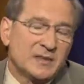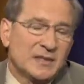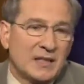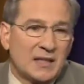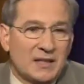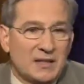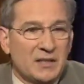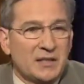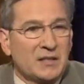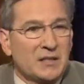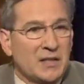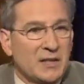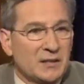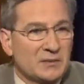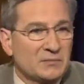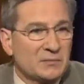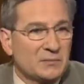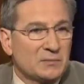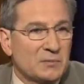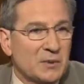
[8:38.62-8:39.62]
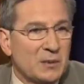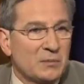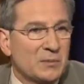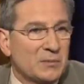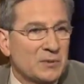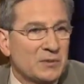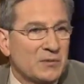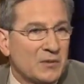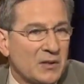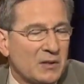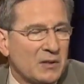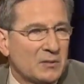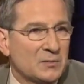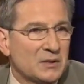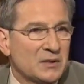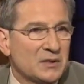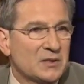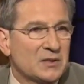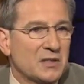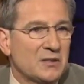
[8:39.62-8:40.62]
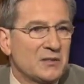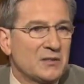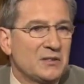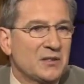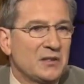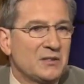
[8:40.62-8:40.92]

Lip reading: I think you ought to probably follow up at least every 10 years.